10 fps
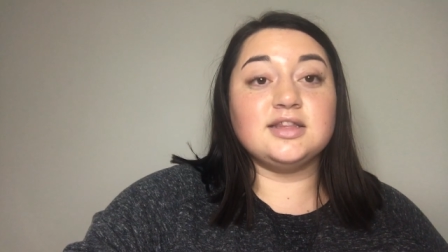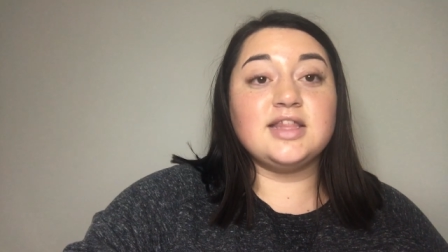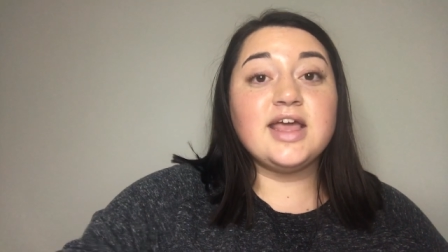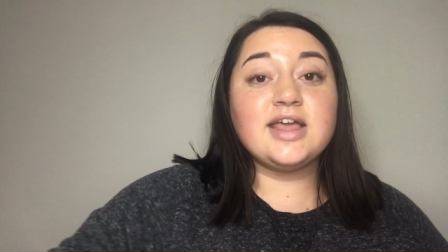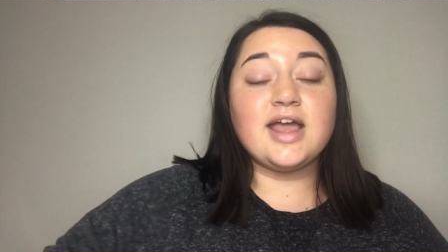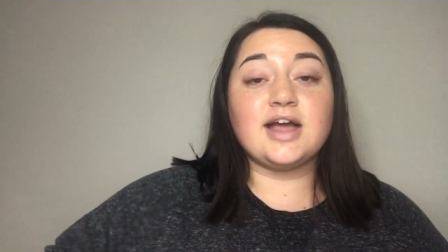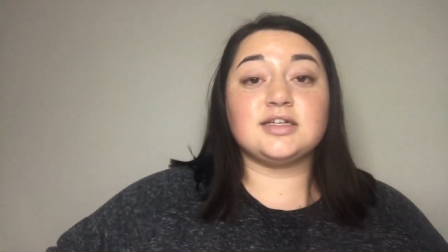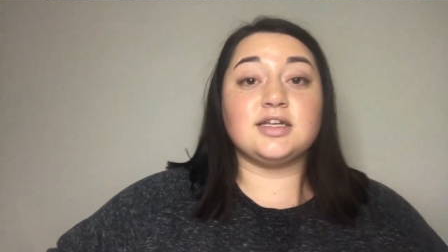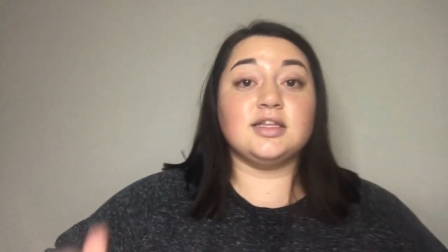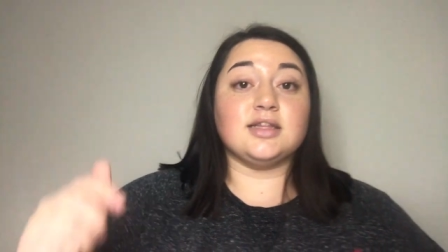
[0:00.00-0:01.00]
they
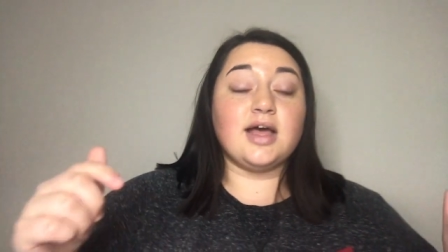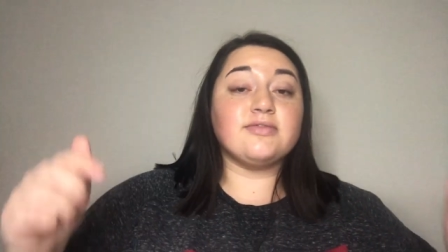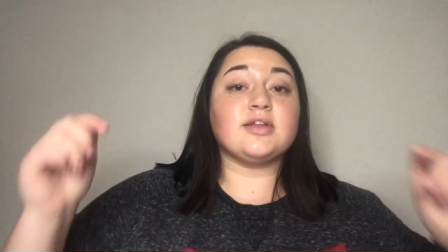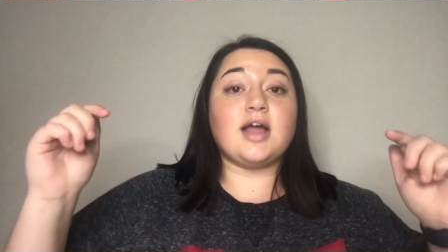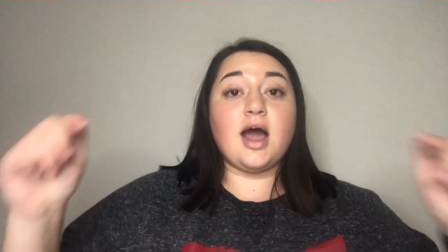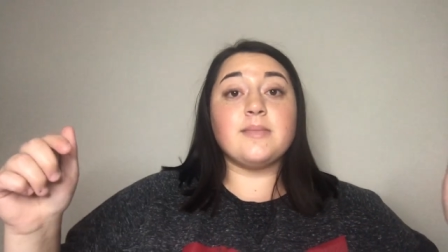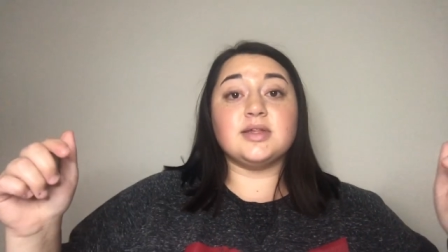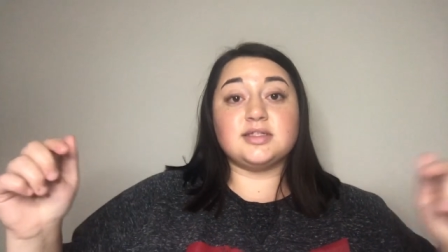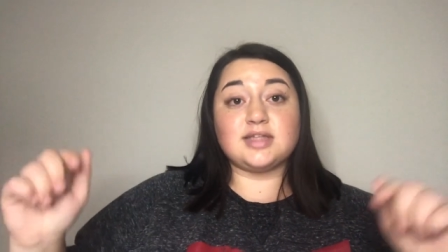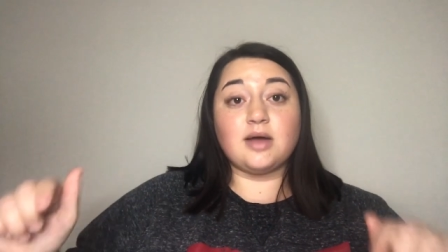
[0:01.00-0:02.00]
actually left
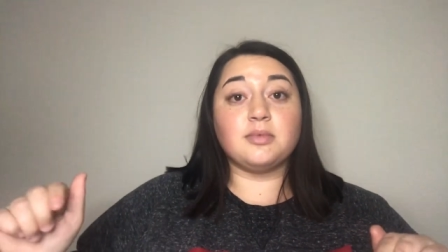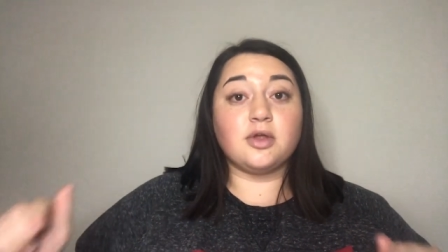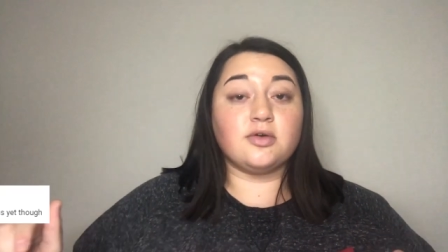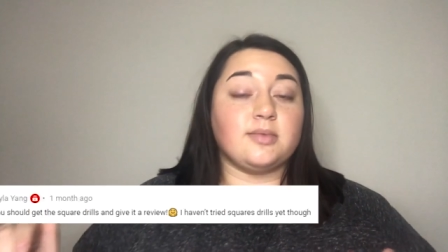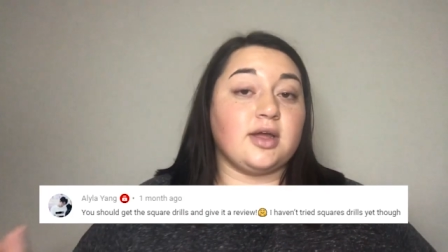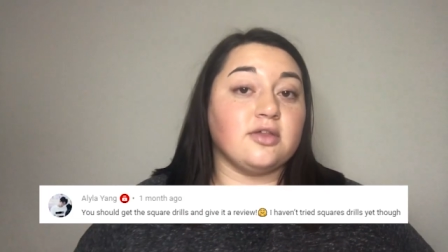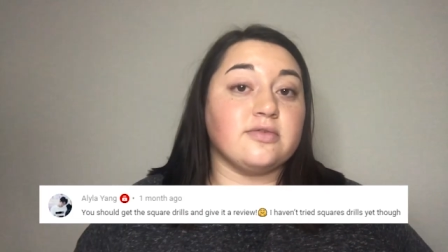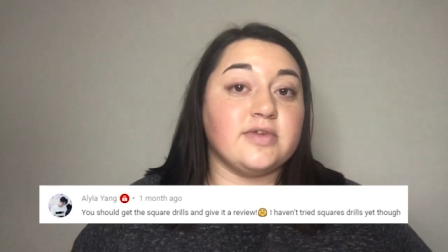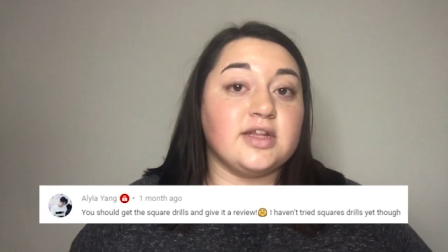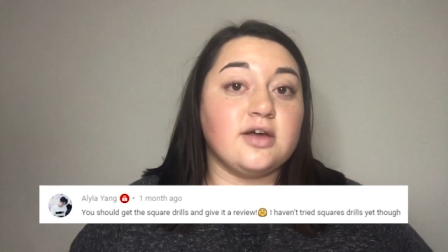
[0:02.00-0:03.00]
comments down below of my other
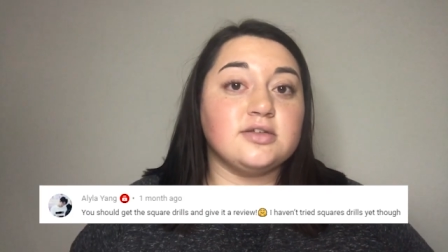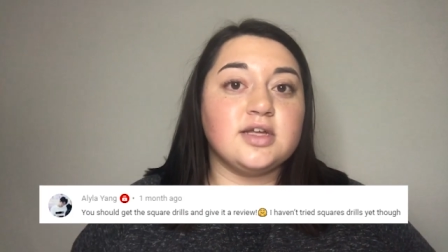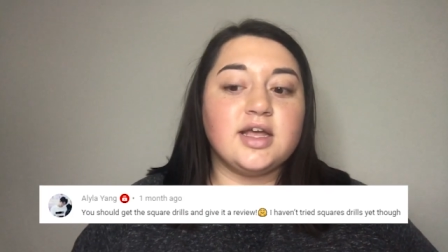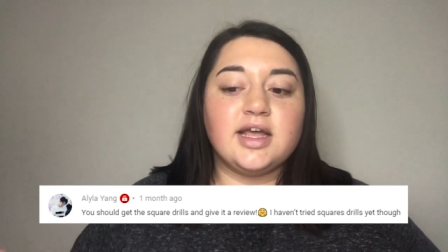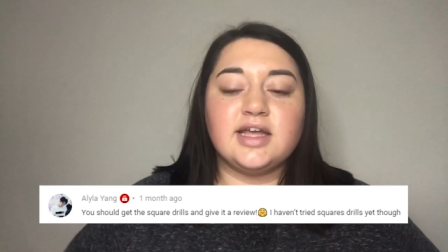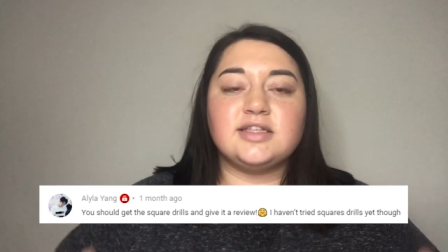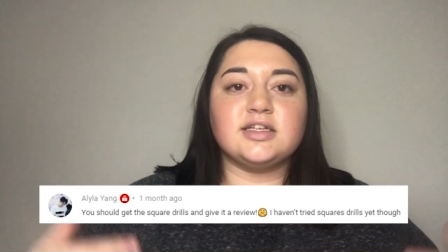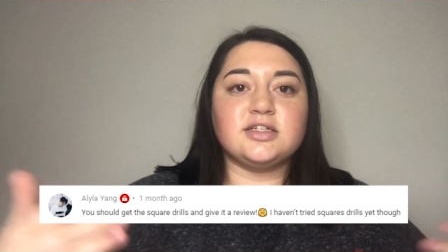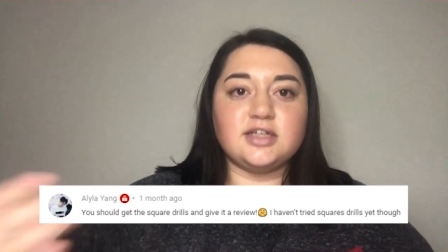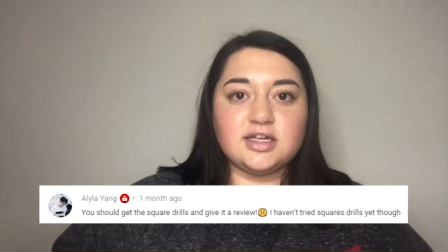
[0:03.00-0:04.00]
videos and
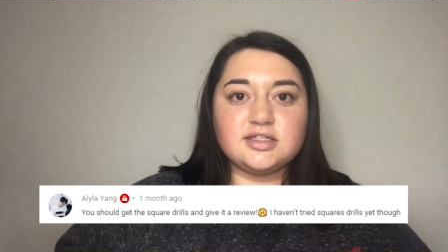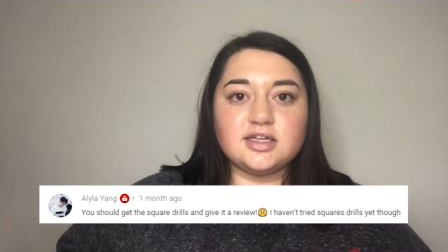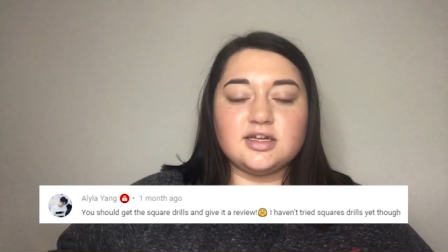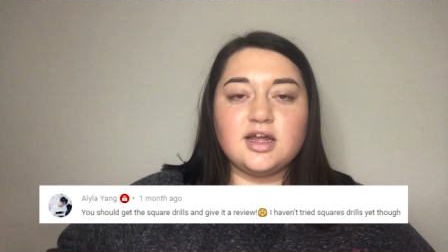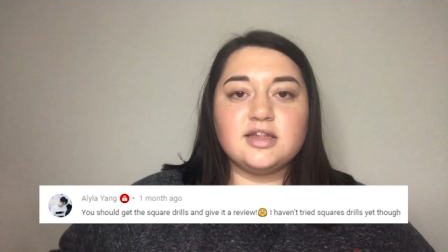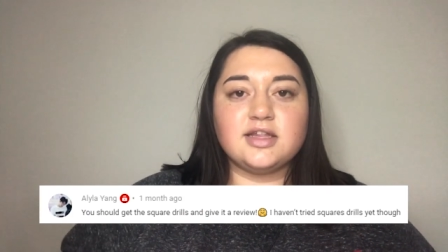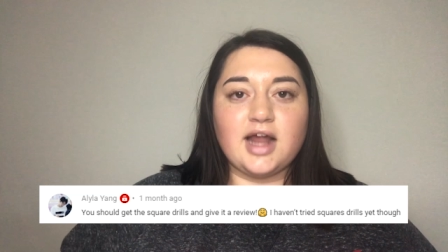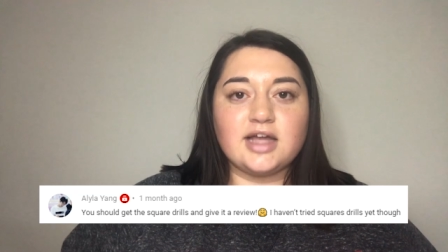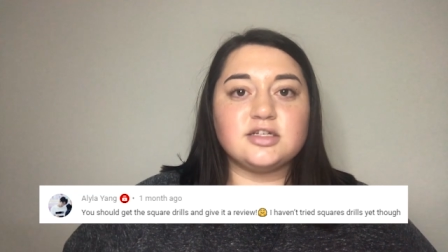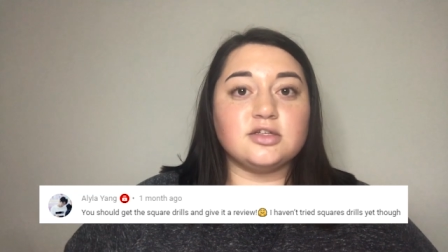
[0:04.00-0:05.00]
suggested that
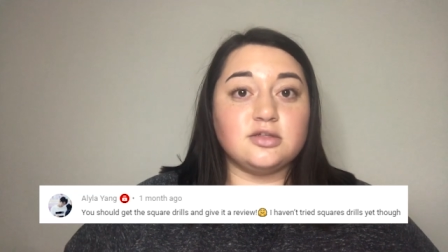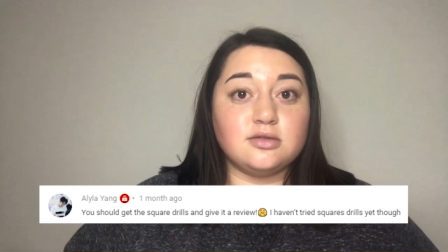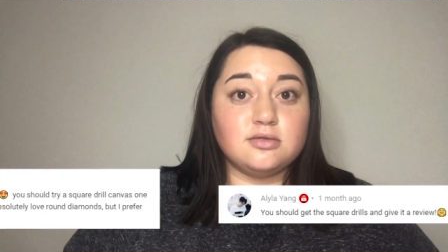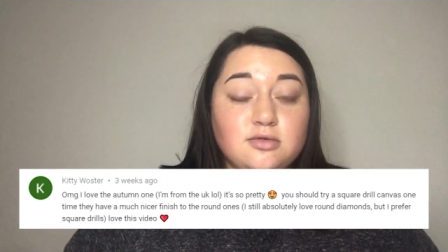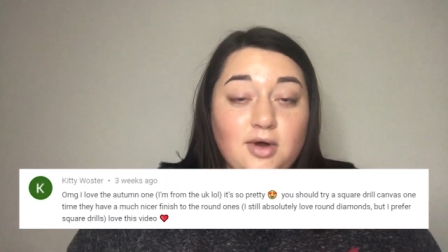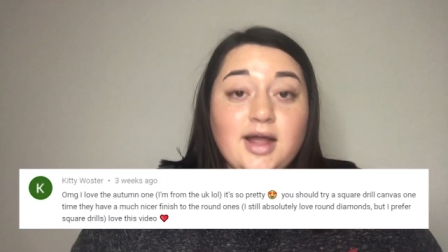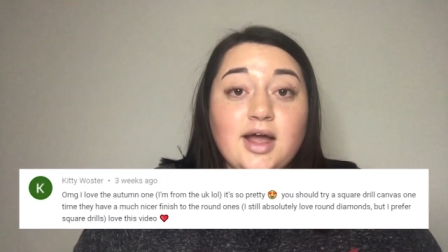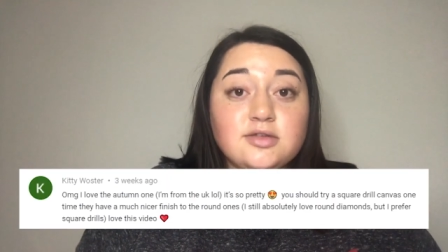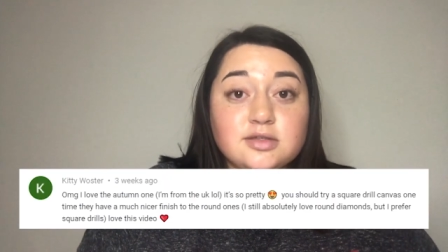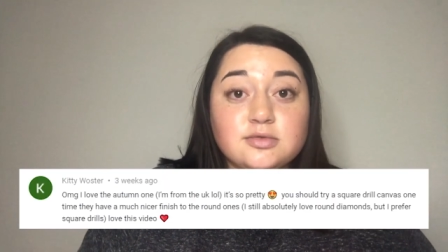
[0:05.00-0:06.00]
I should try
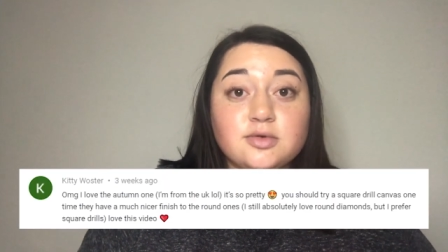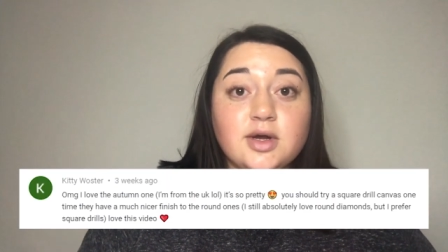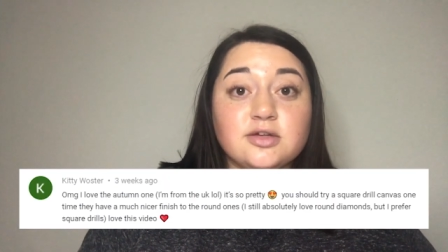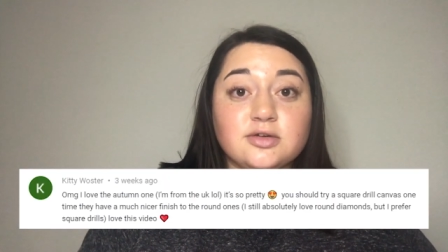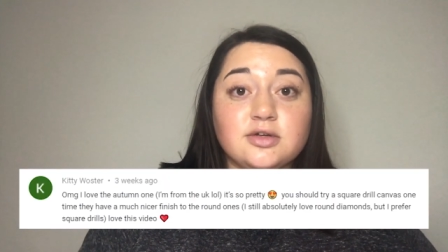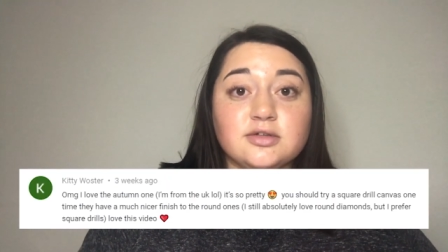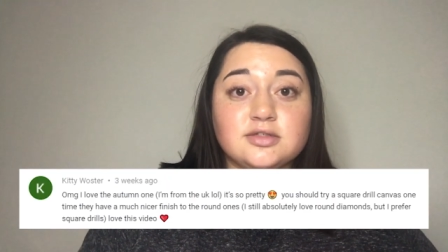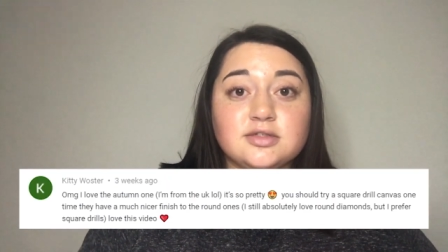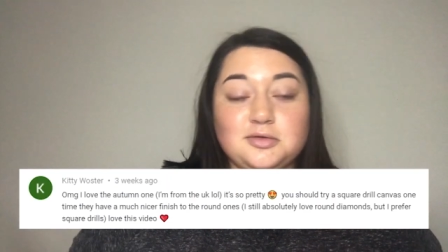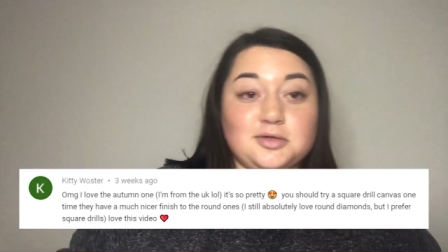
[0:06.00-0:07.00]
out some square
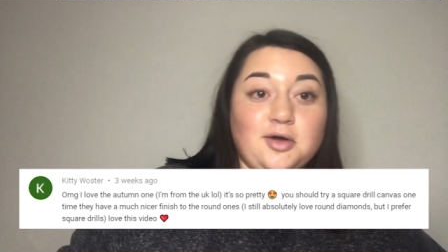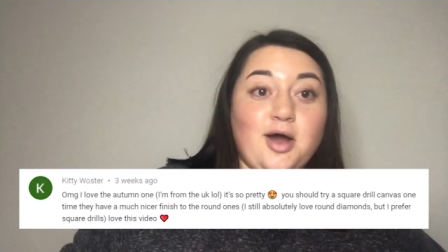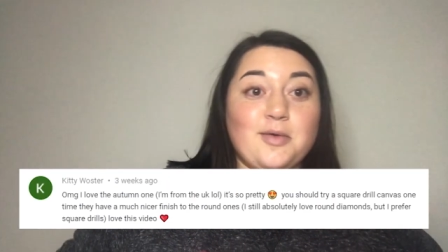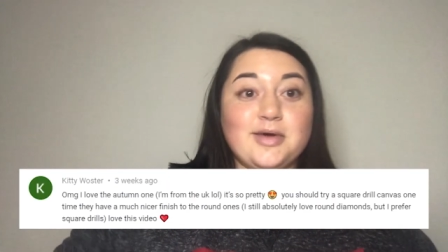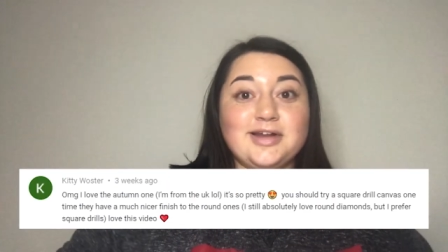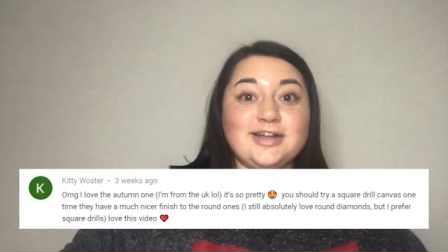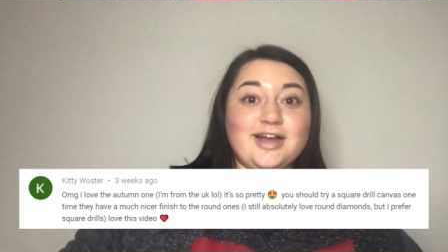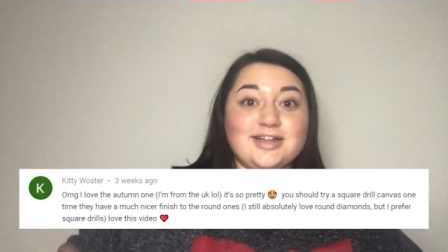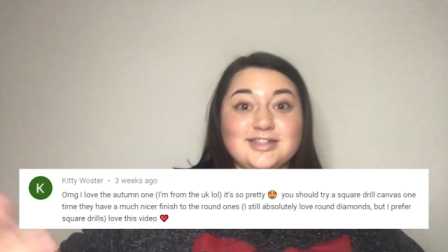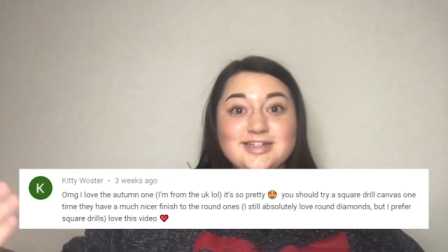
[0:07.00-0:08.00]
drills. So I went and
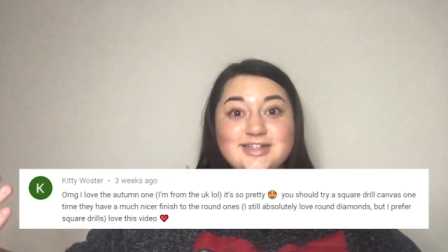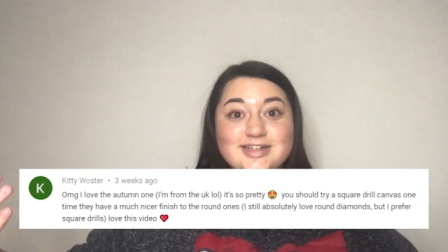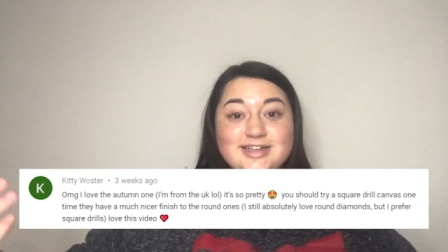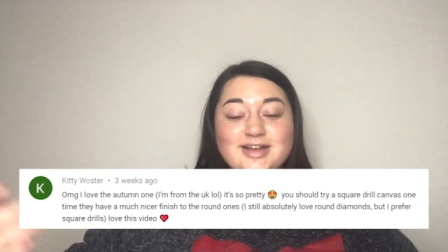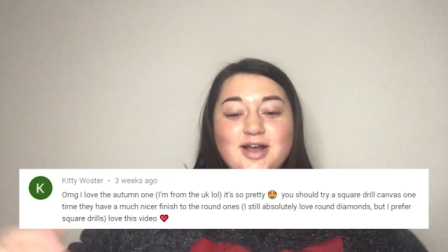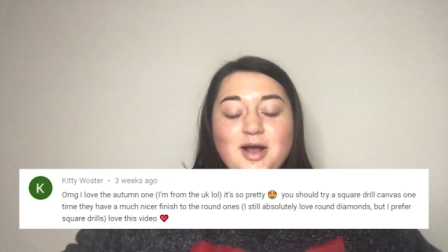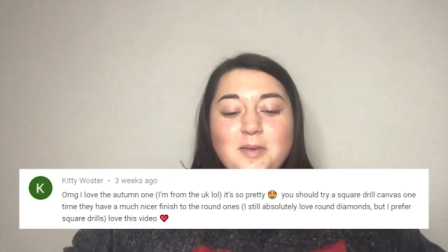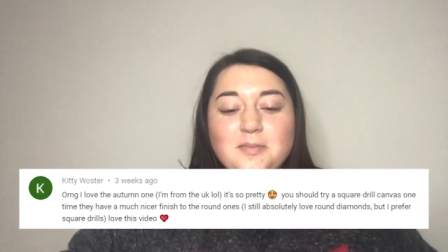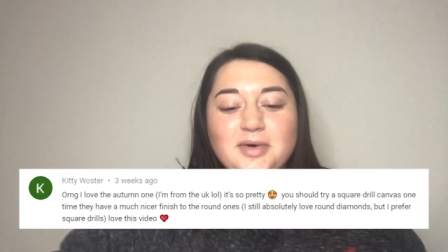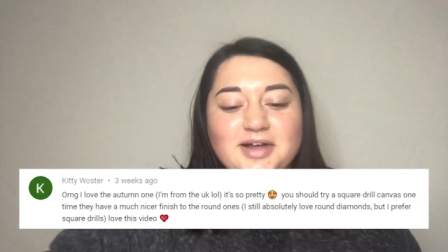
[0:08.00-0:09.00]
I did it.
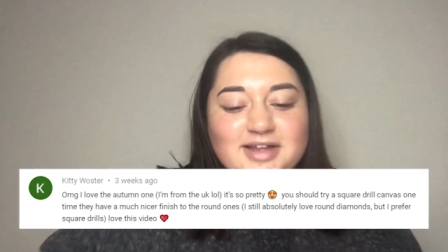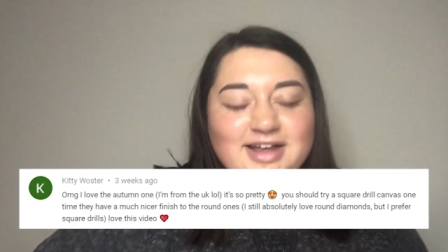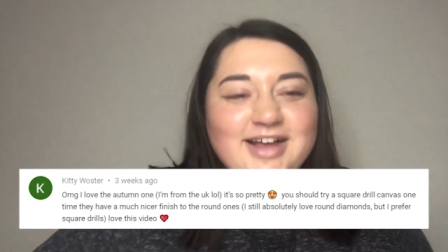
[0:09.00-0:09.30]
But,